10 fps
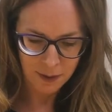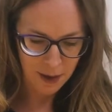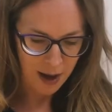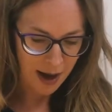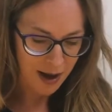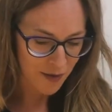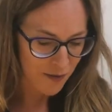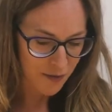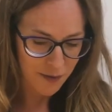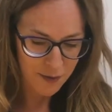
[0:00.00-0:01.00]

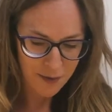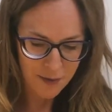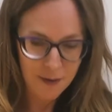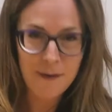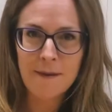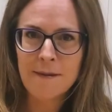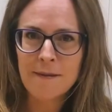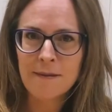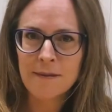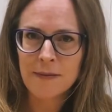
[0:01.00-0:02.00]
have
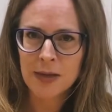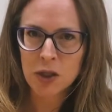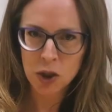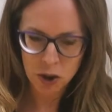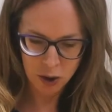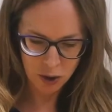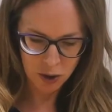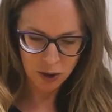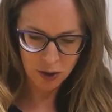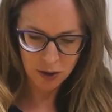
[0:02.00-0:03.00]
fish
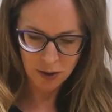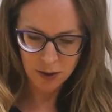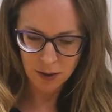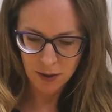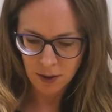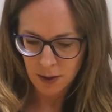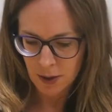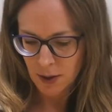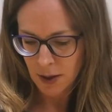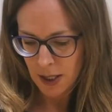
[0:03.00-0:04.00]

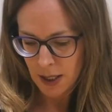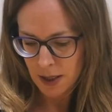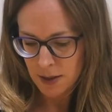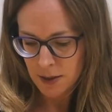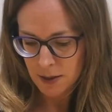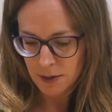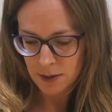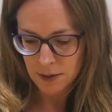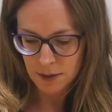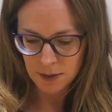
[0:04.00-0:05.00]
and
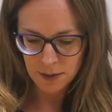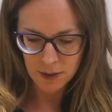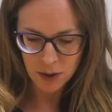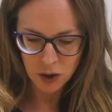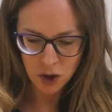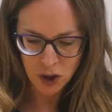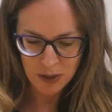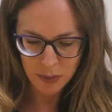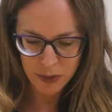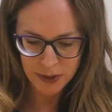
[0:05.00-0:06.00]

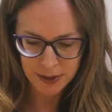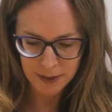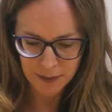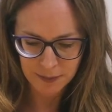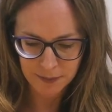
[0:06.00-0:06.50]
chips.